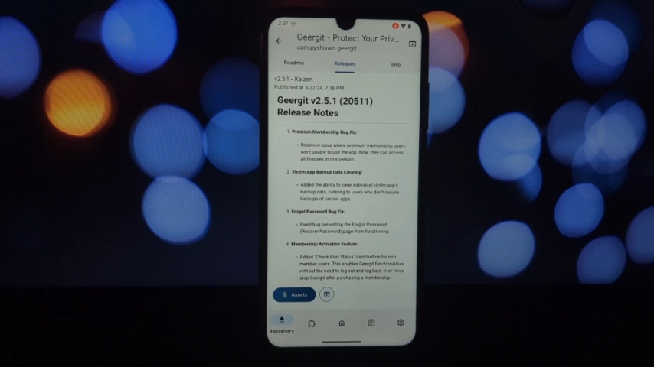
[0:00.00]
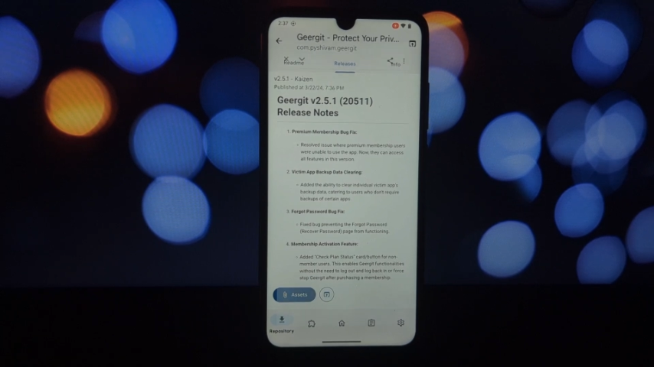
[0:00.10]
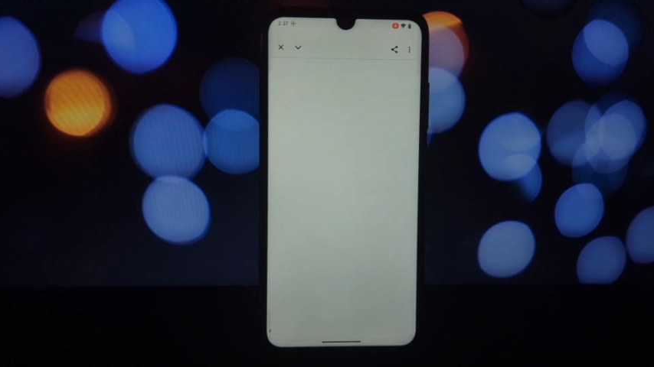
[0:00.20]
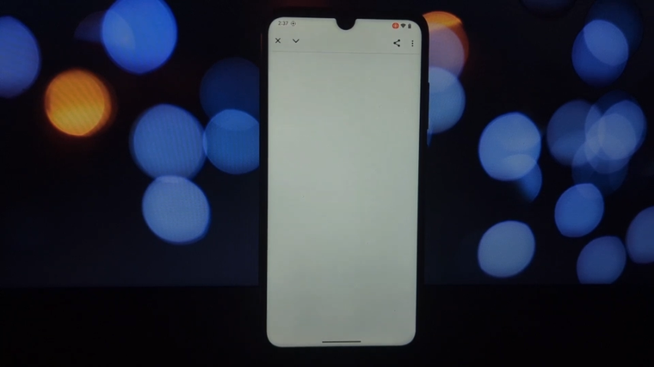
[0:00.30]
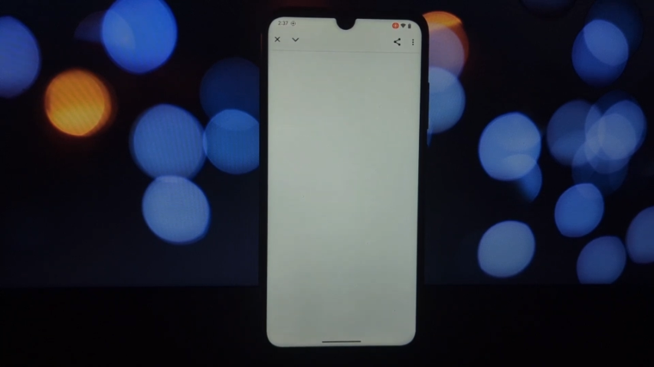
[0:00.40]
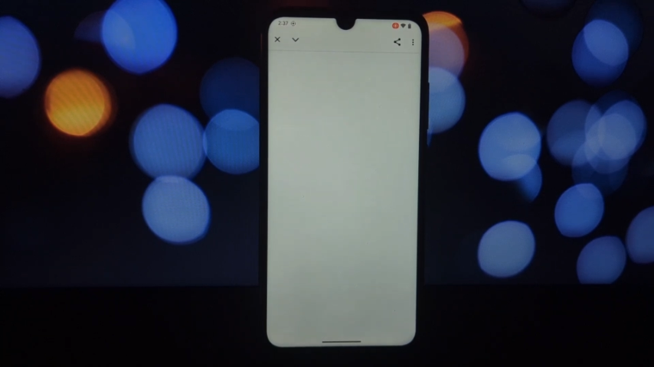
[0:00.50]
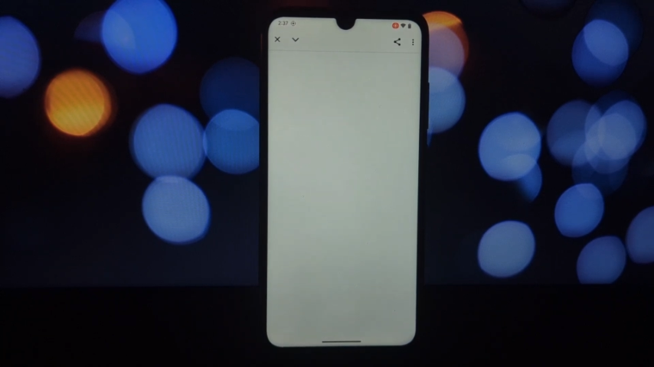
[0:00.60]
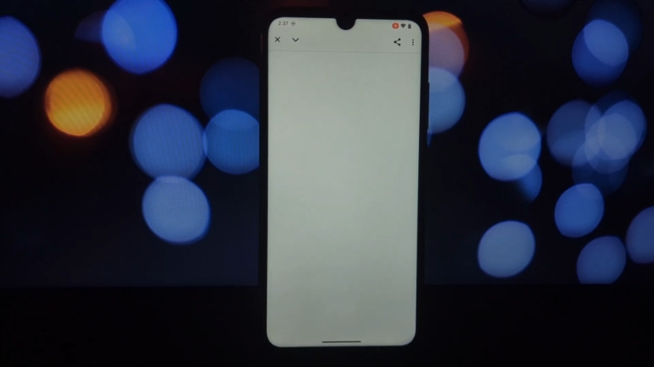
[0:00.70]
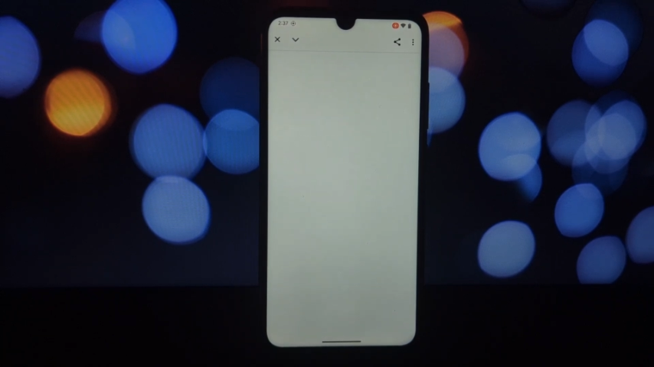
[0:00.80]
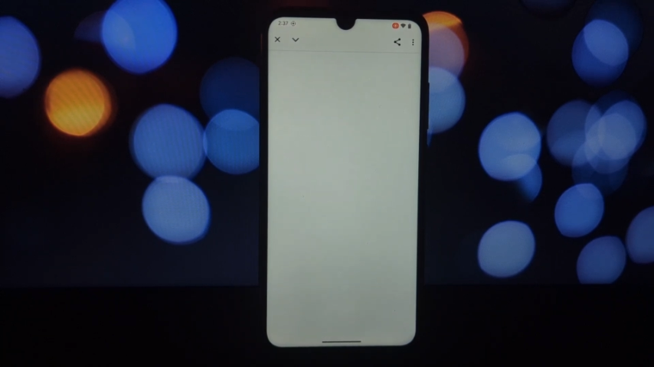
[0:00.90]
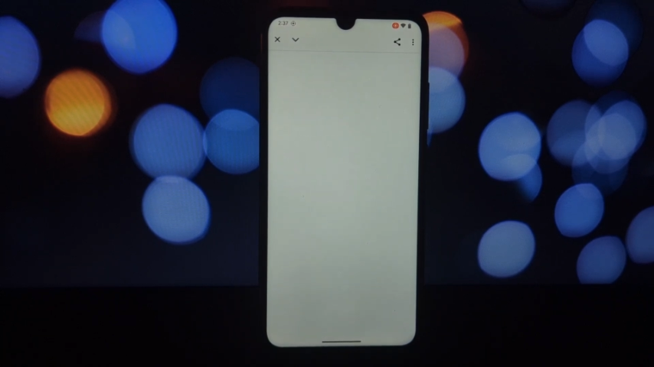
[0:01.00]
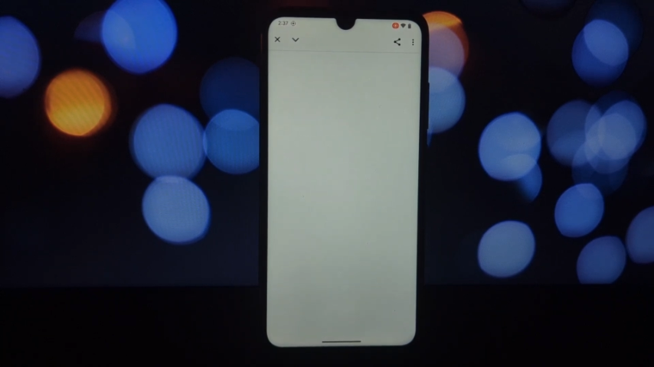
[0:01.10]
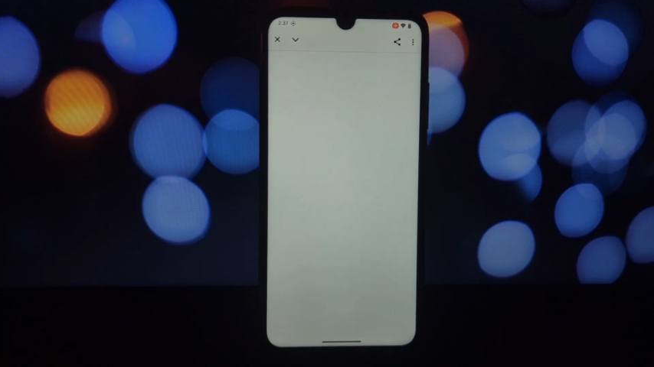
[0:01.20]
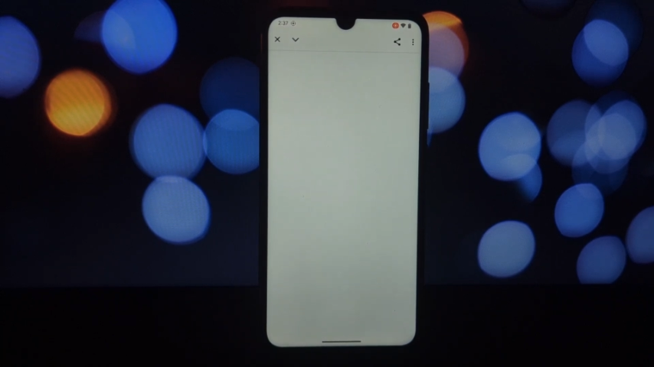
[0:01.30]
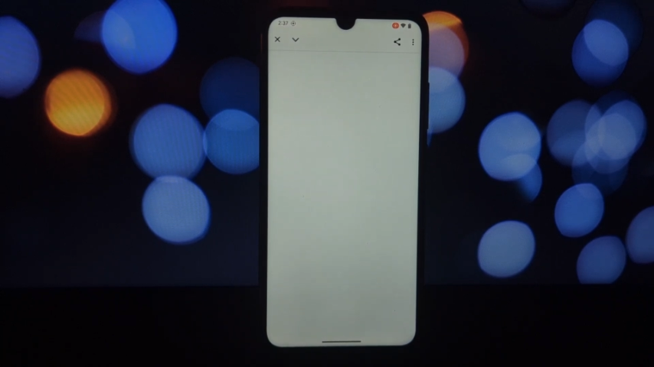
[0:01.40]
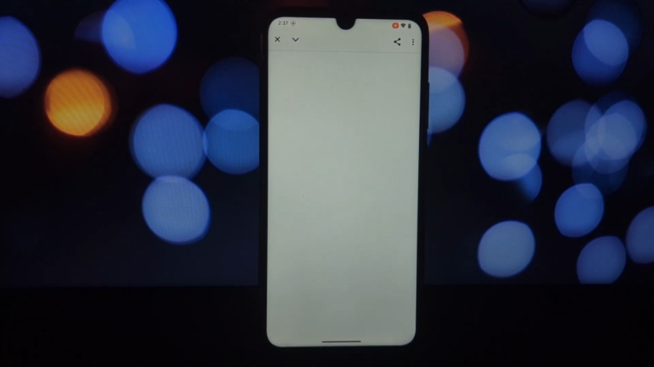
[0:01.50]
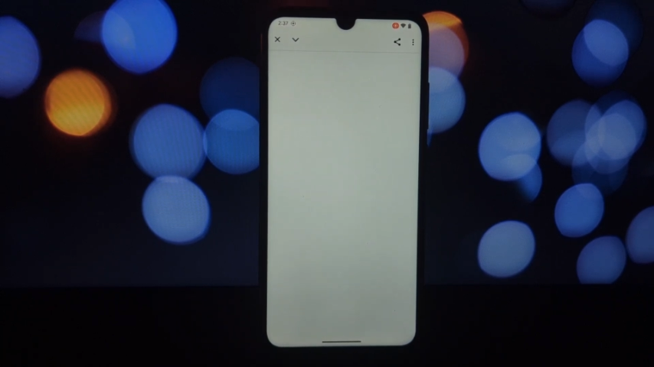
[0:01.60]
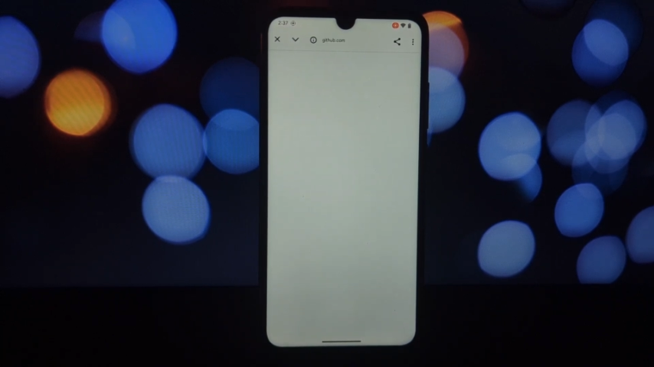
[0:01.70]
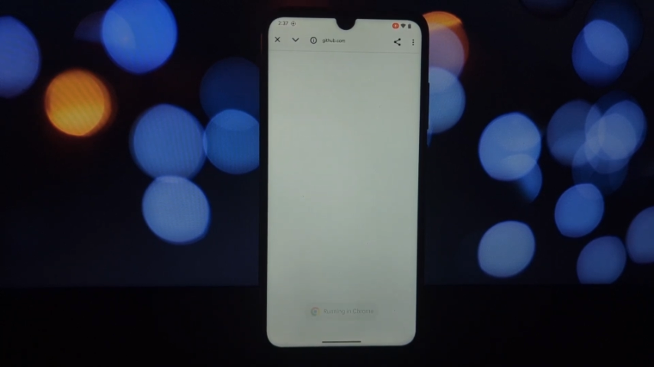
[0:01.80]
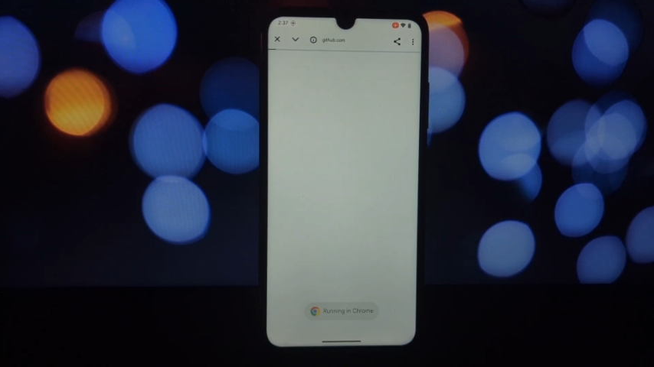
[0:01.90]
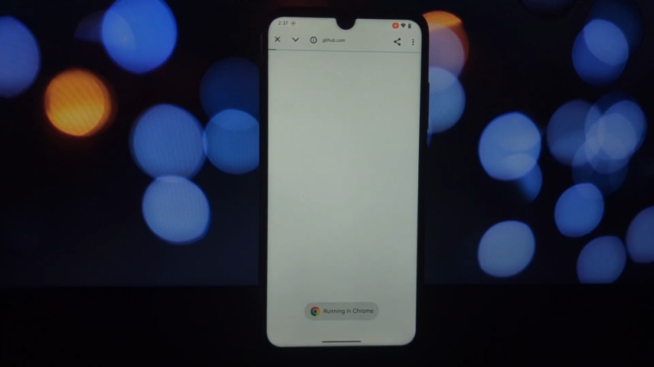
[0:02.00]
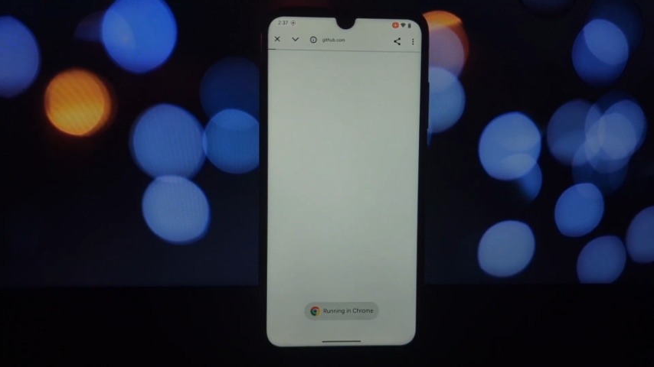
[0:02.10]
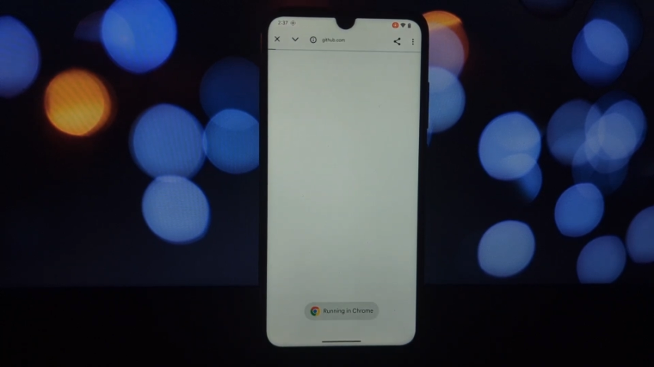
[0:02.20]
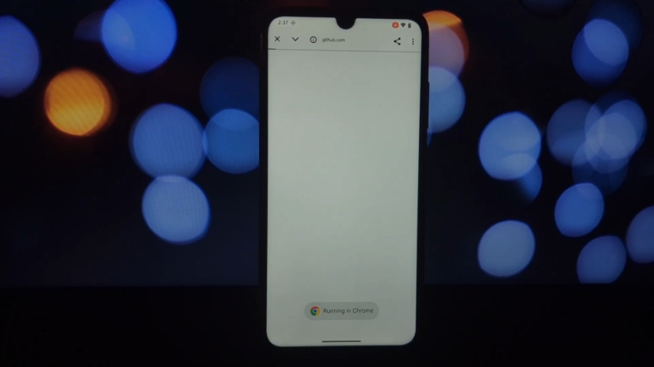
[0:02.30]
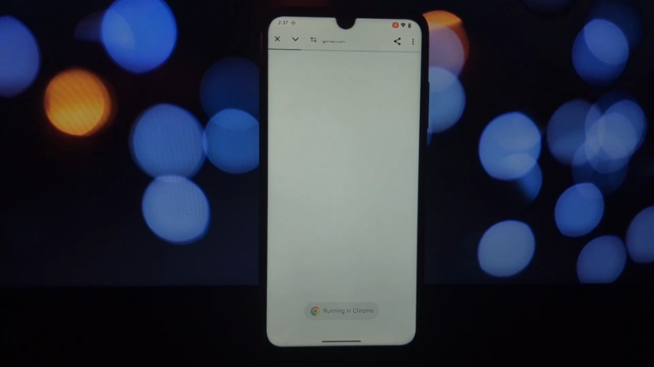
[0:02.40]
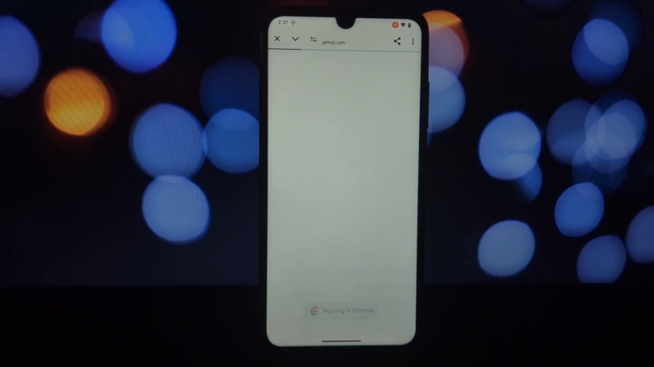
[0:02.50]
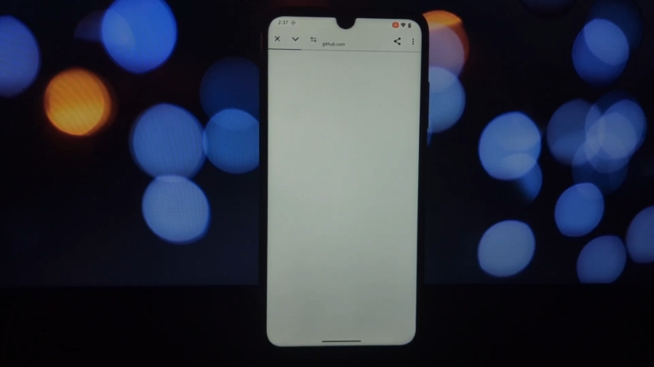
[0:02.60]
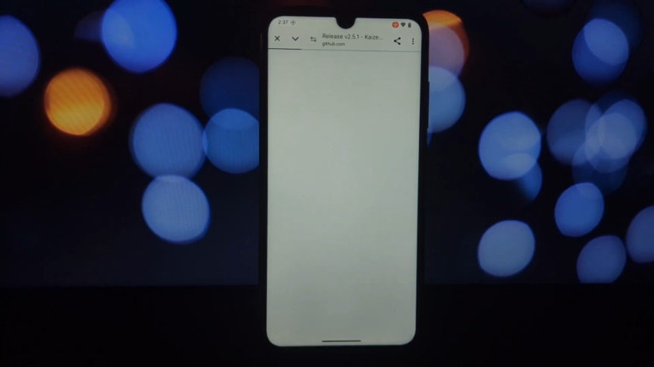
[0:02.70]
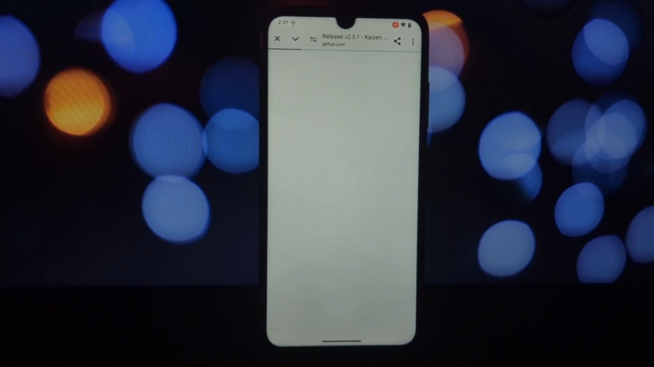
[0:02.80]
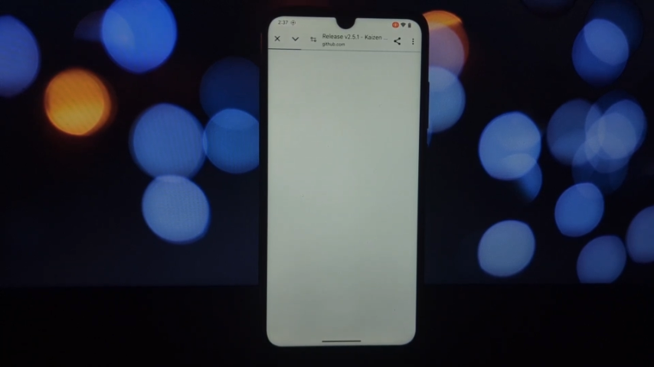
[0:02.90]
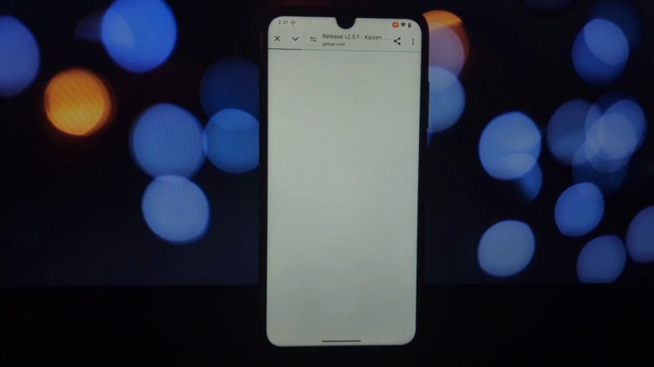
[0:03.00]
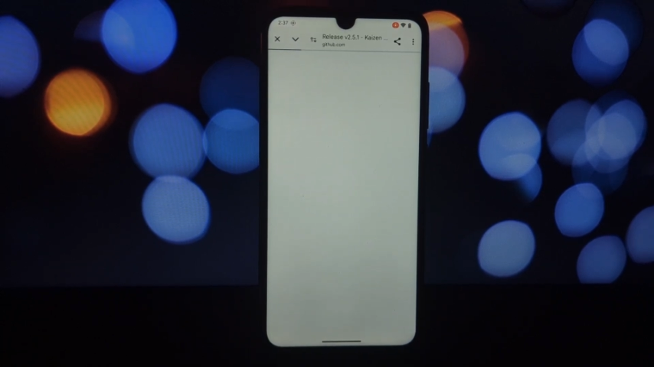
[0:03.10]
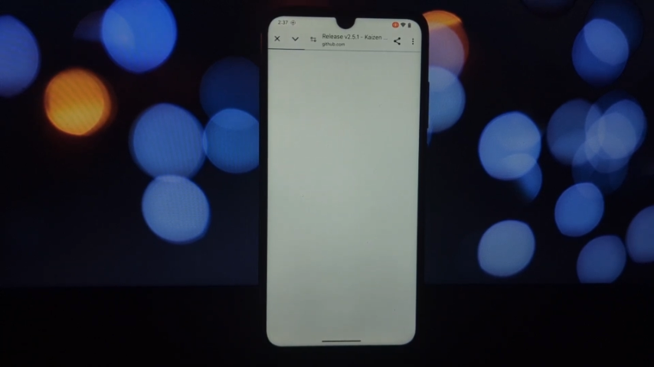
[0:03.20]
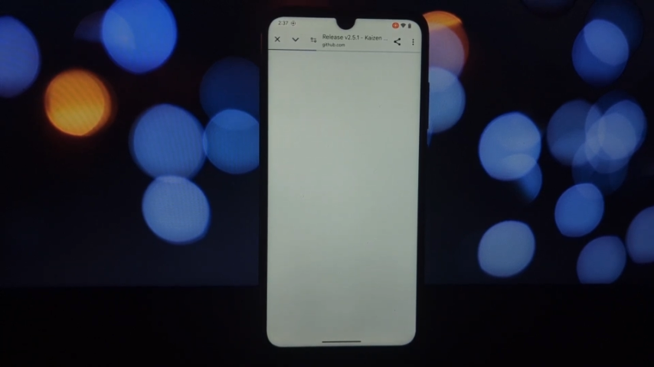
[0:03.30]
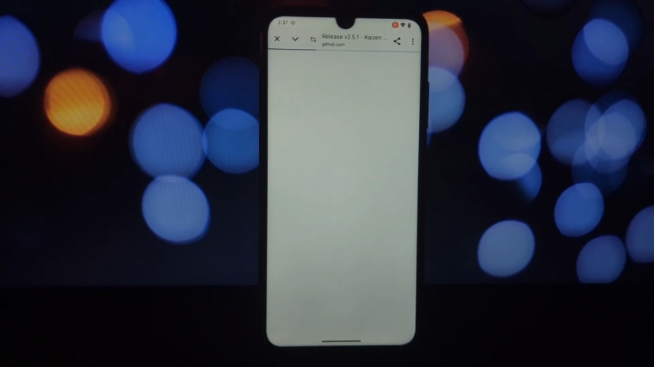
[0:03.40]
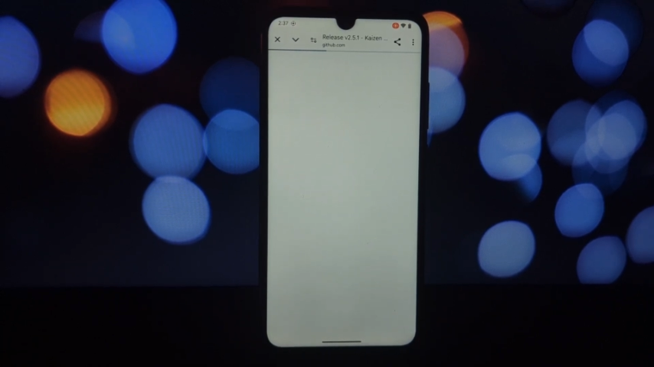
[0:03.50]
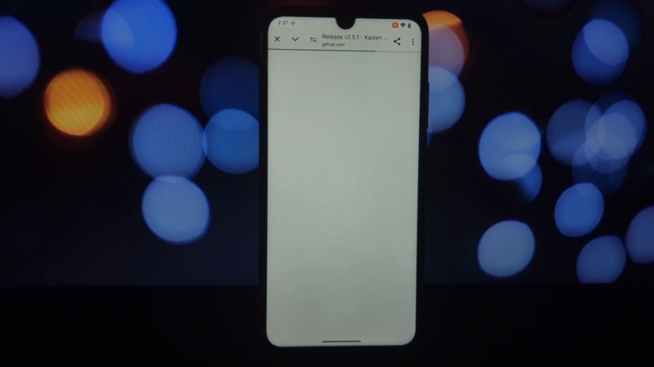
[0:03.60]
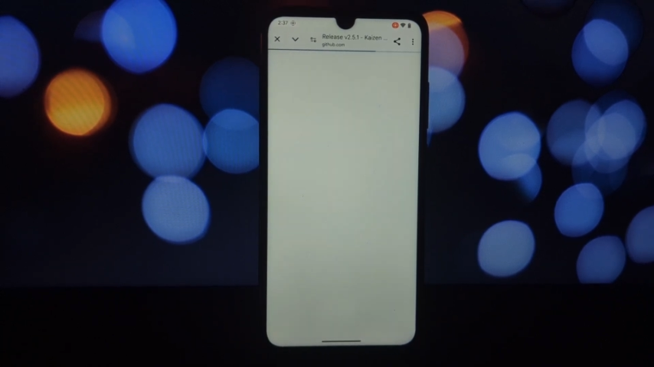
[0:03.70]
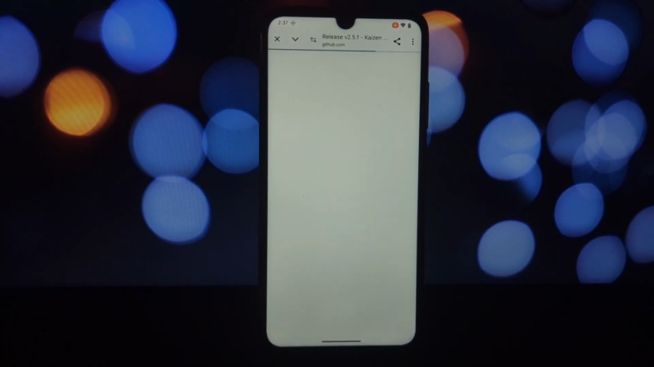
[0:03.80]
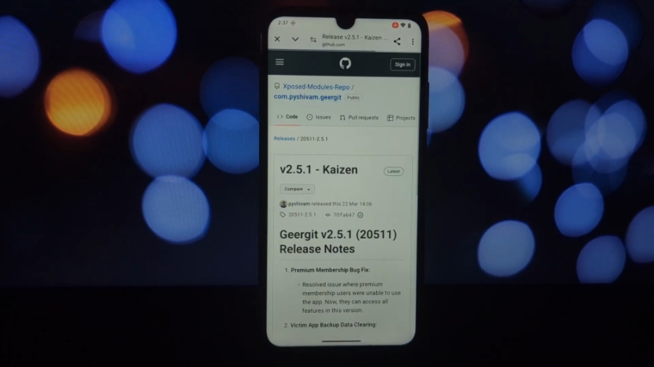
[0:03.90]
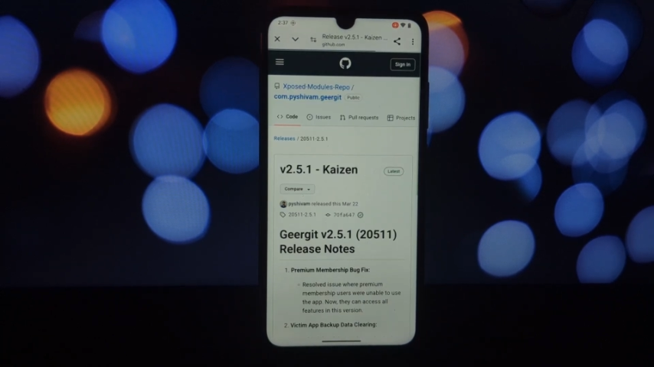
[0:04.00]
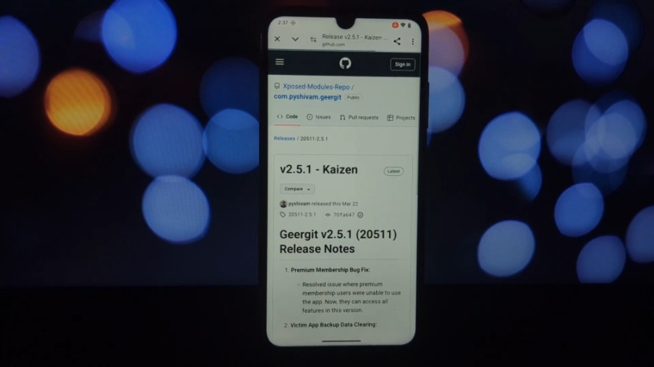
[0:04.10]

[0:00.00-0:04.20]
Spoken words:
Nobody's mouth can be seen.